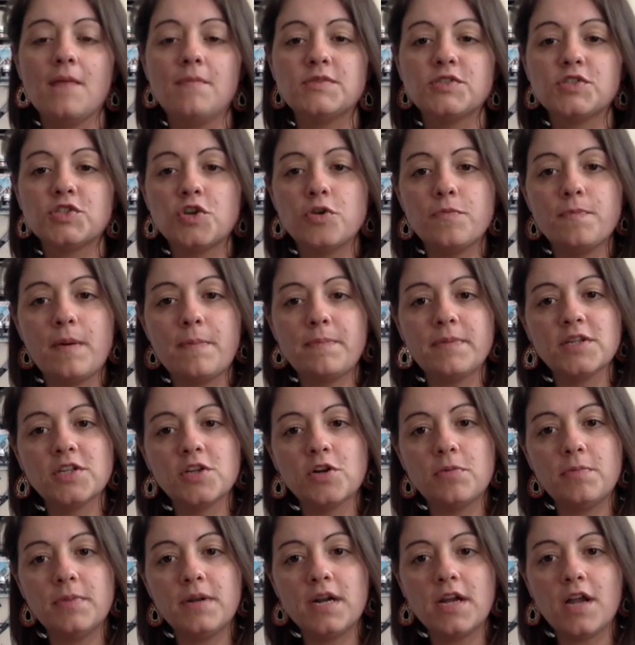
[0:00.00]
Scoop up a
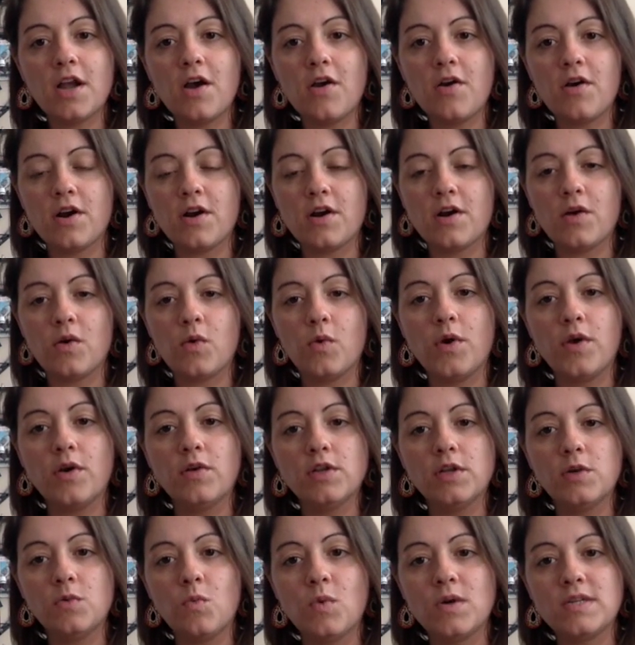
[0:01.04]
little bit of coconut
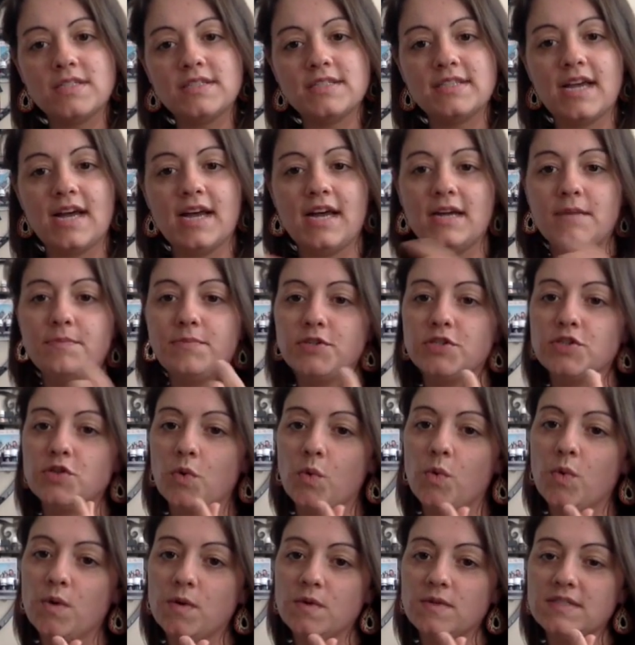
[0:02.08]
oil in one side. Put your
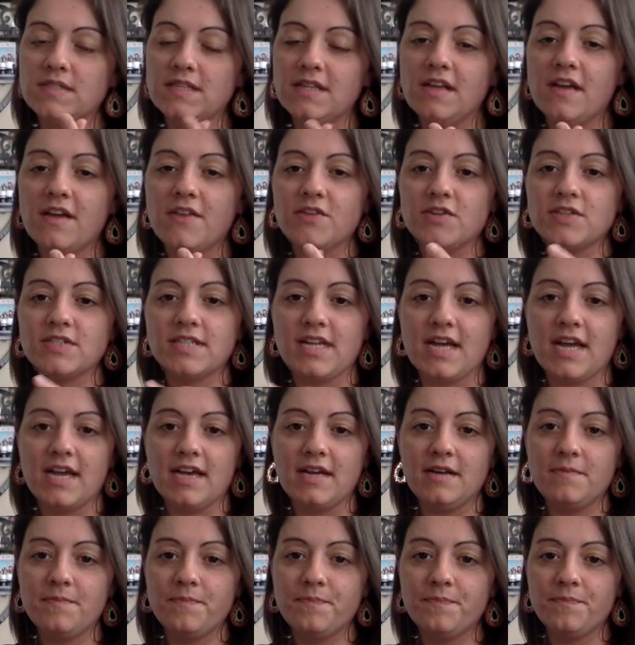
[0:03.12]
oils in the other
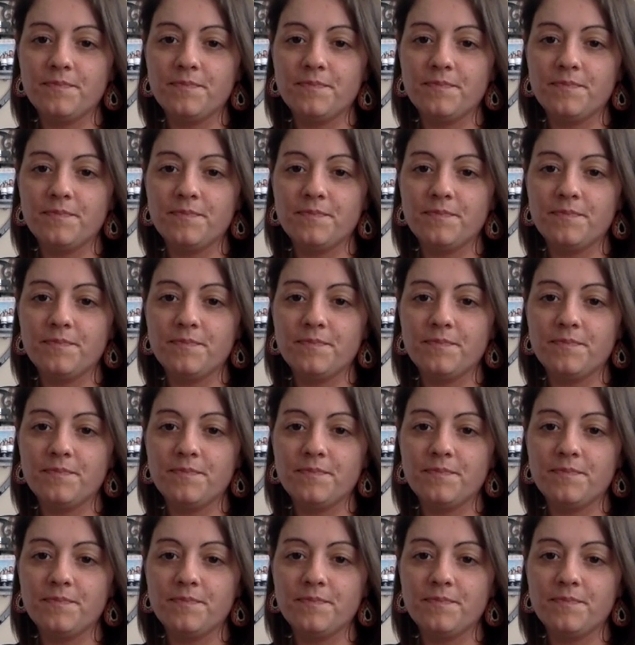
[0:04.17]
side.